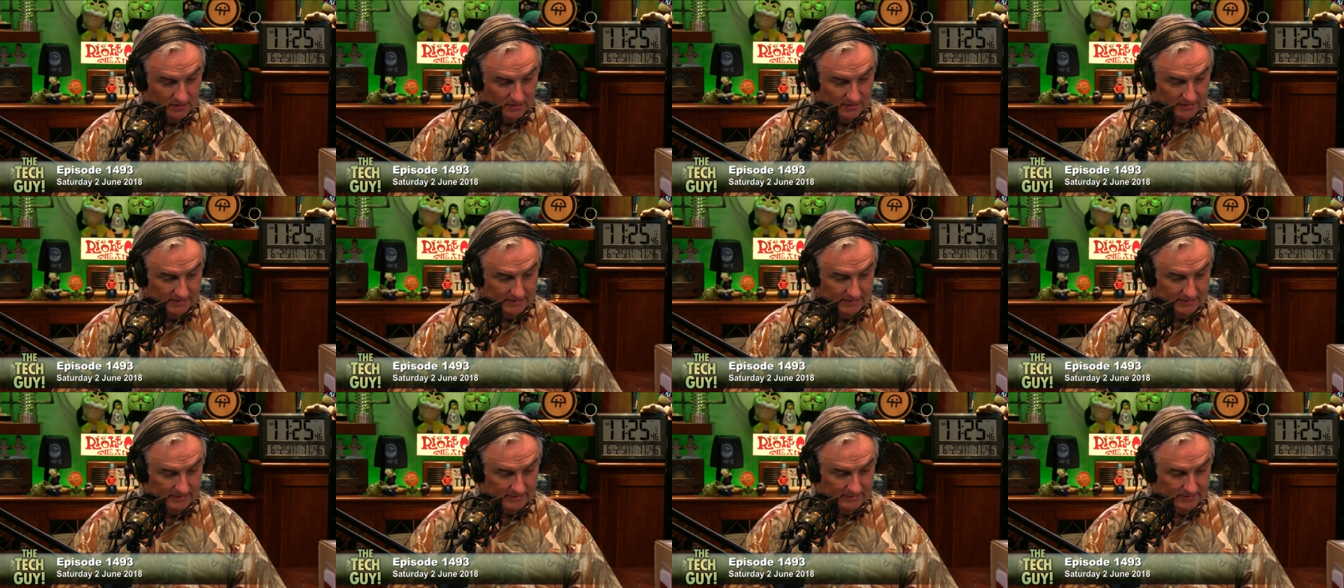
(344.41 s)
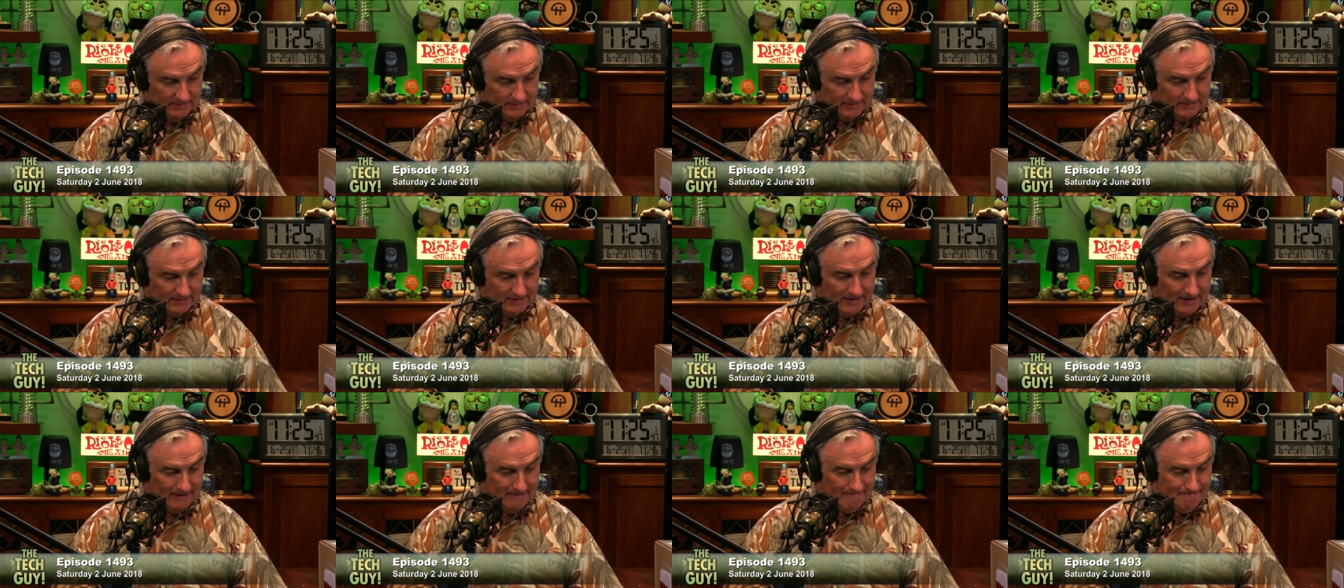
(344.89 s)
Uh-huh.
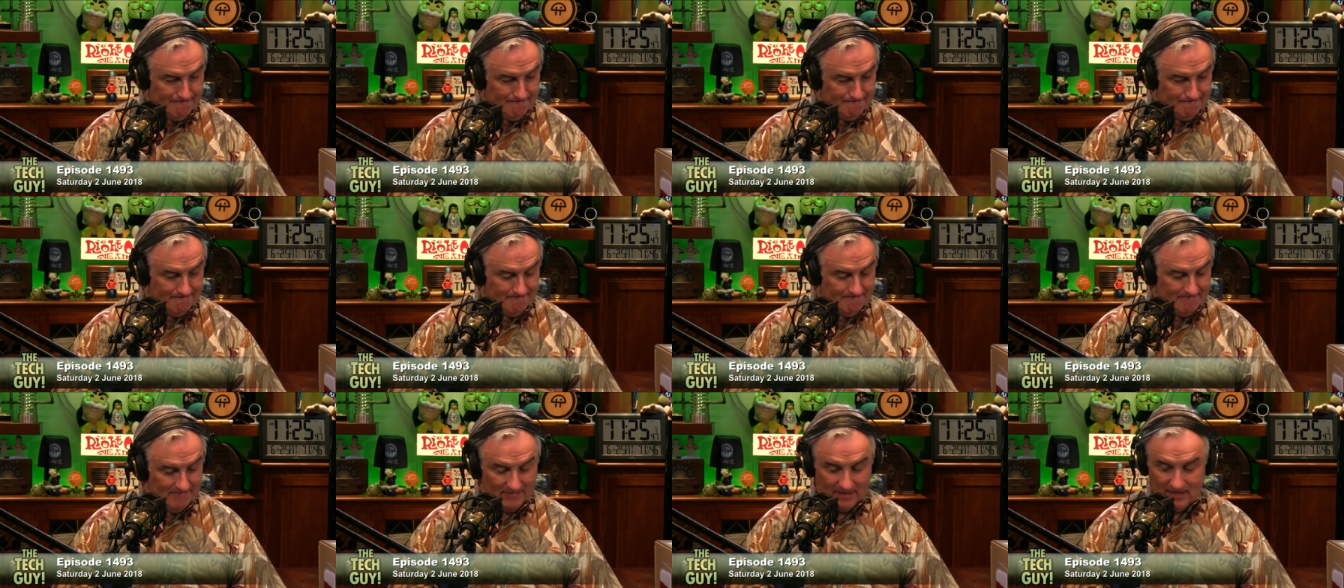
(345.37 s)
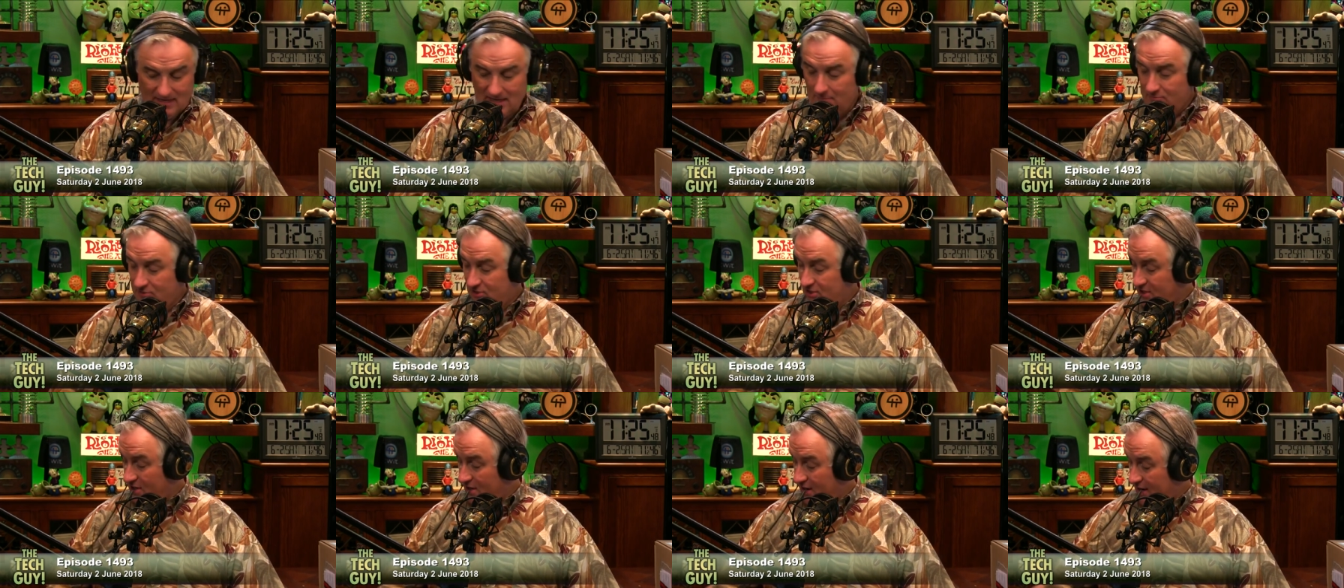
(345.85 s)
Okay. Okay.
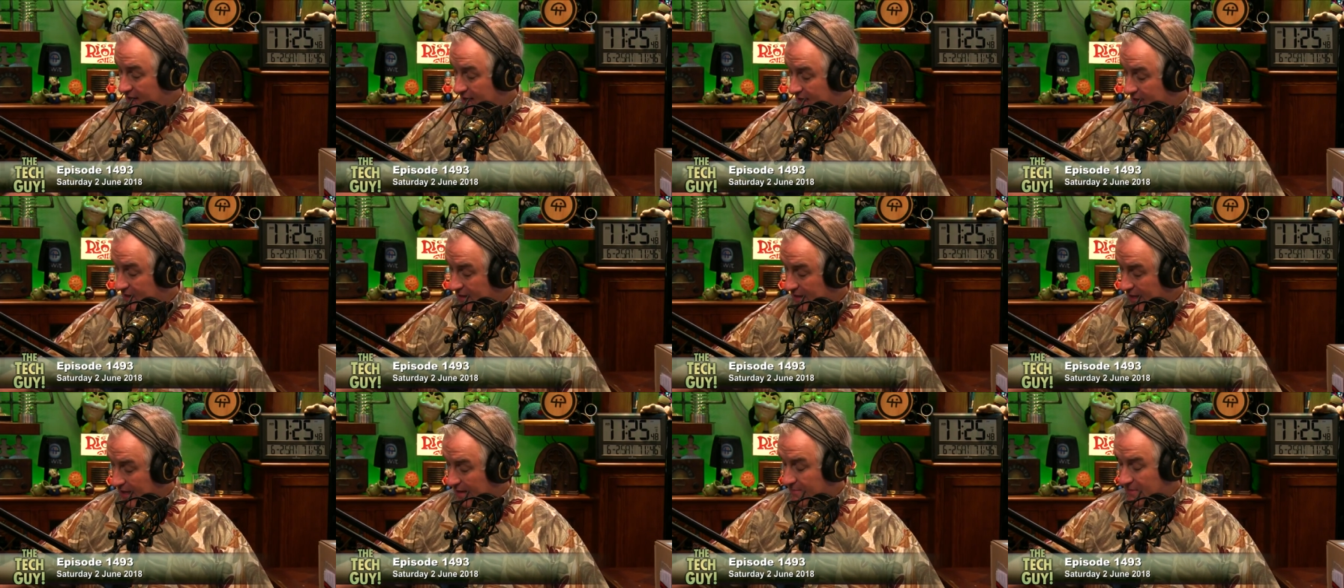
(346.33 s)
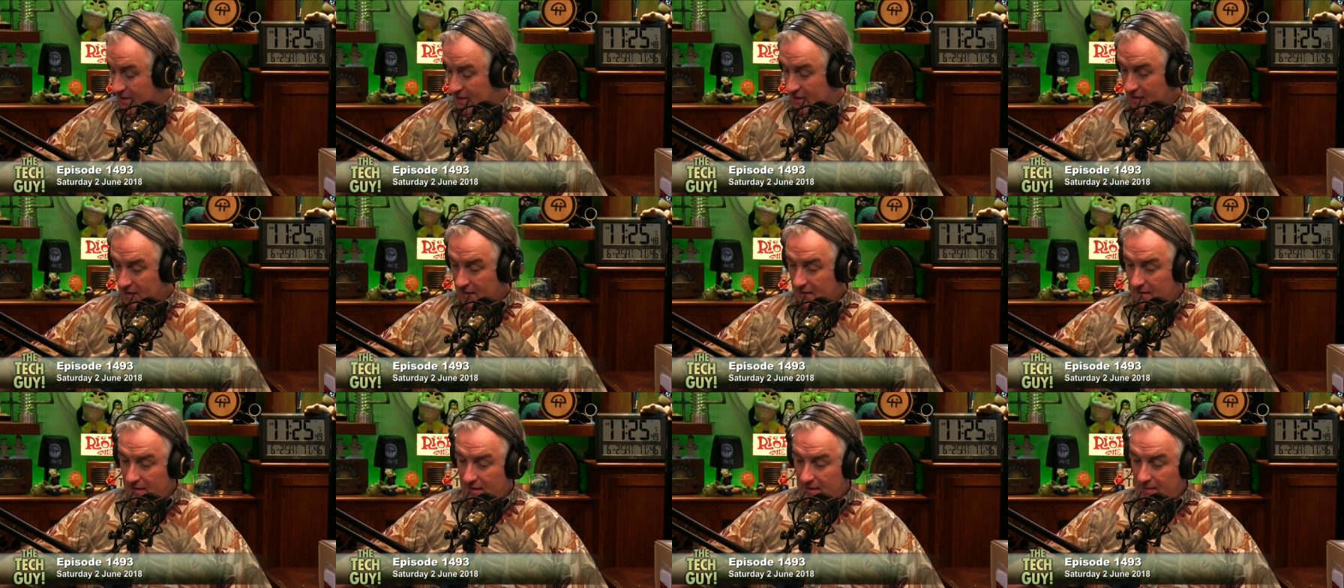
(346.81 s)
I'm sorry. I'm, i
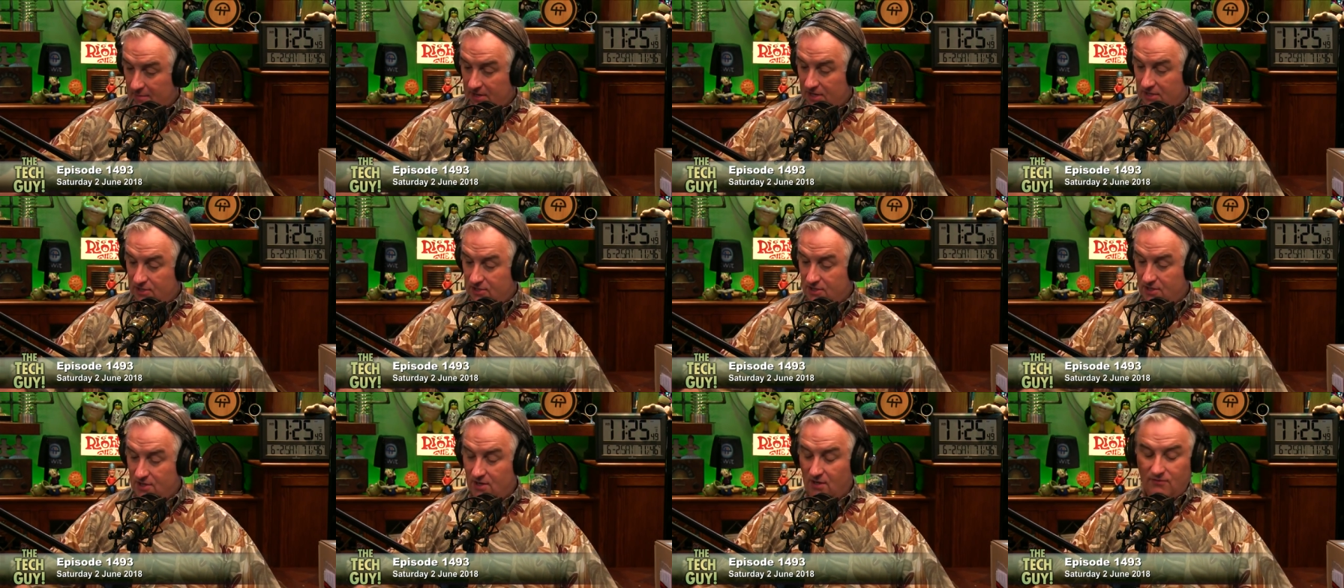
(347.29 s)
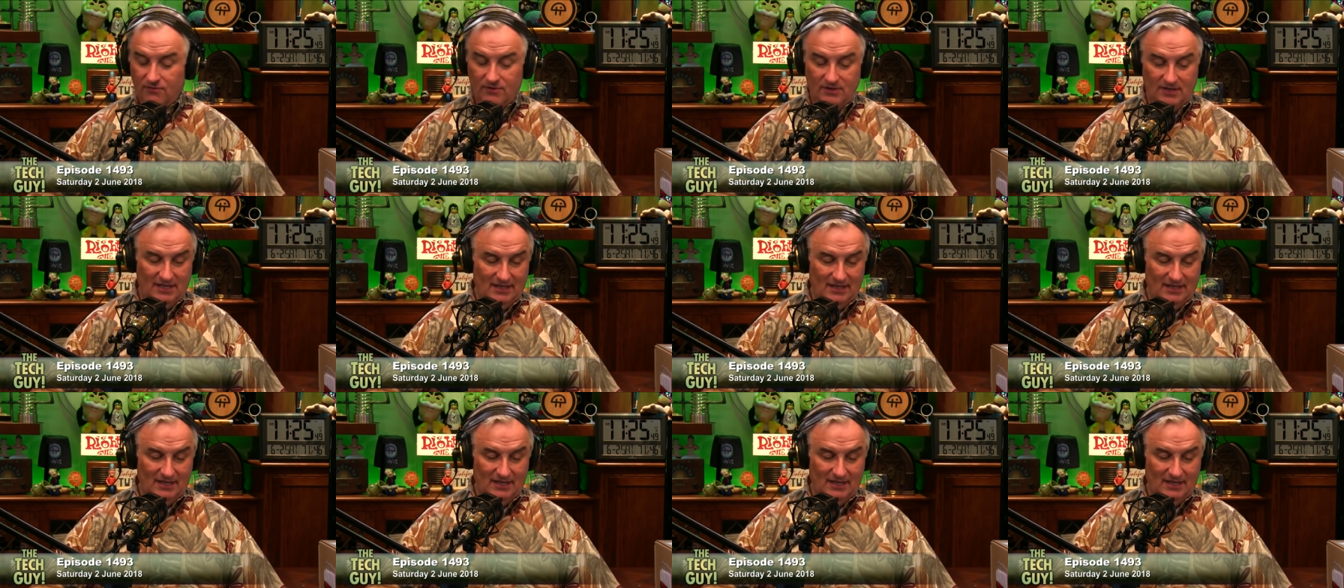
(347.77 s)
I'm going to turn over.